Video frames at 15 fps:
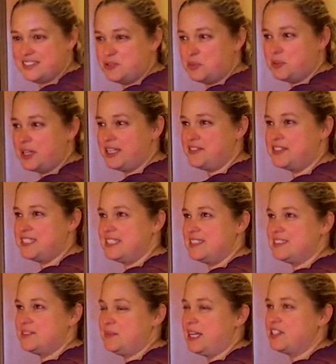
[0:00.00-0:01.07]
we'll probably have to
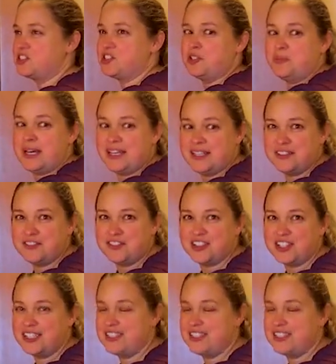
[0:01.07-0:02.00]
get some extra bedding for